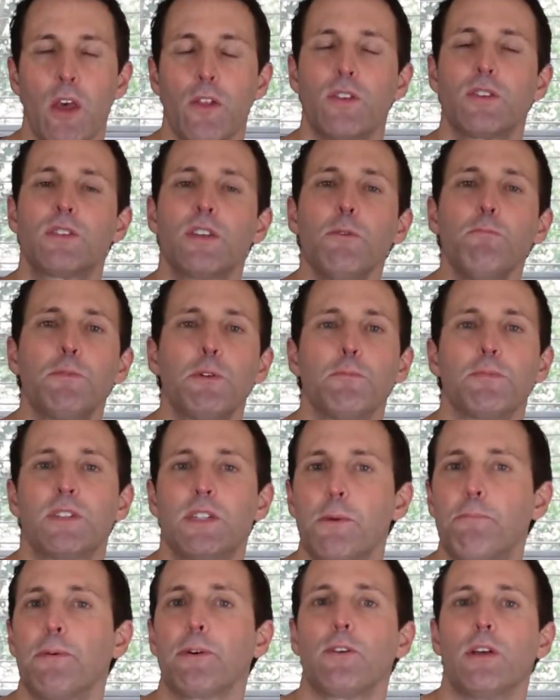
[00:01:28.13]
The symptoms
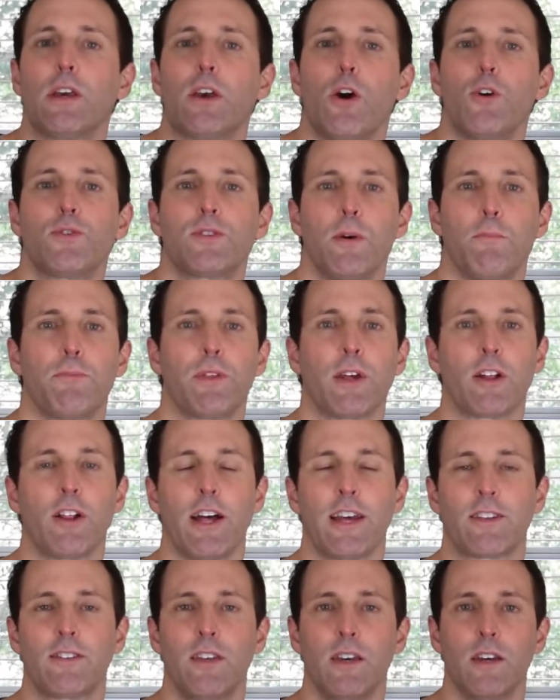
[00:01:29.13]
typically go something
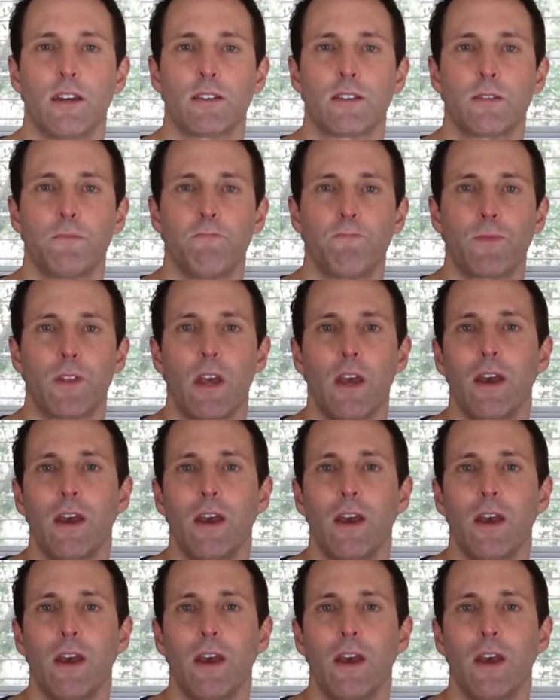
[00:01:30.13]
like this.